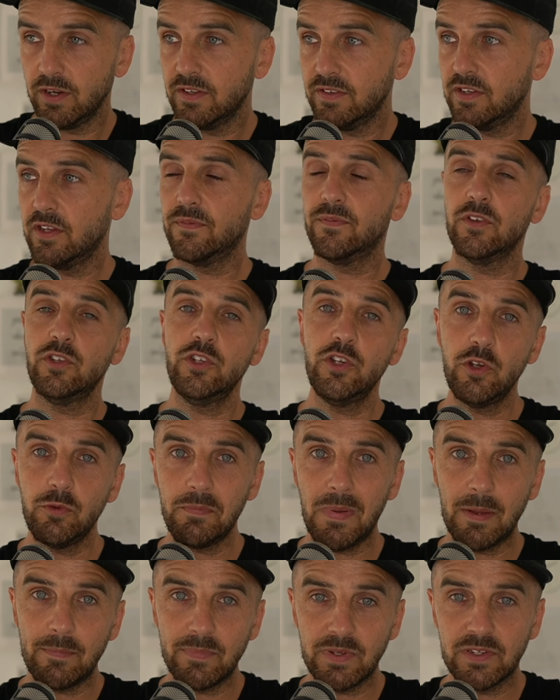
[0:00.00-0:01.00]
This is for new
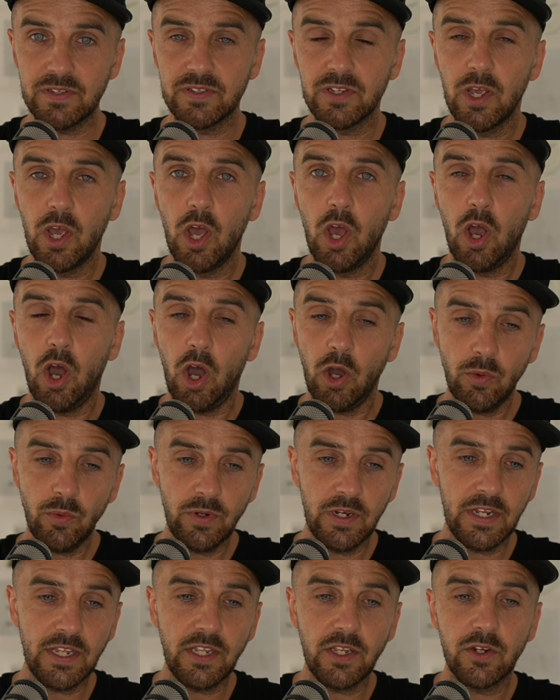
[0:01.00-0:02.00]
members
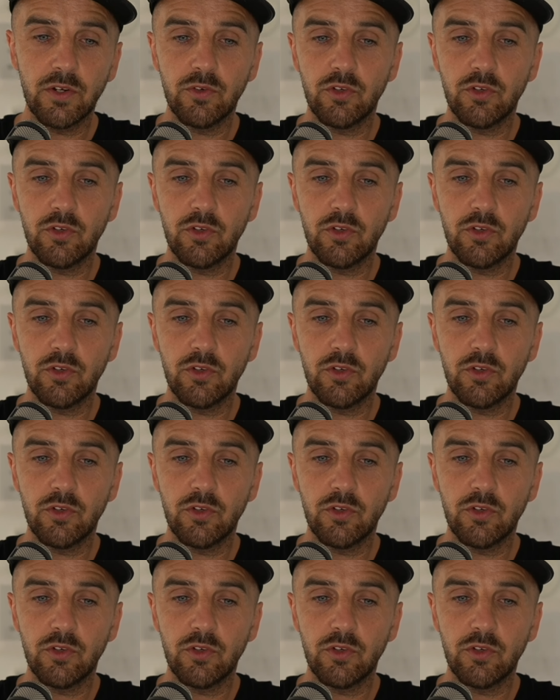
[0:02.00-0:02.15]
only.